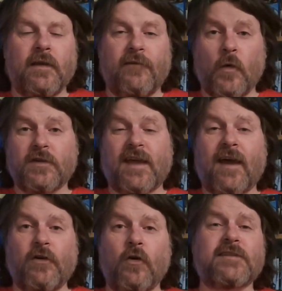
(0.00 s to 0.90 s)
If you want to
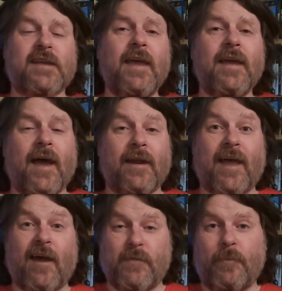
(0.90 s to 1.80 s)
have your say
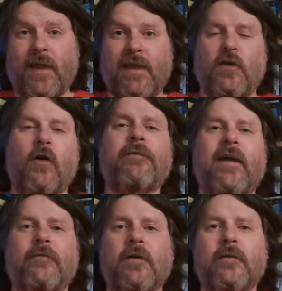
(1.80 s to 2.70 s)
and have me play your
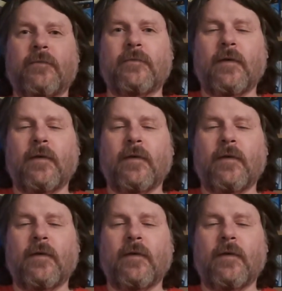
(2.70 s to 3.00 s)
favourite,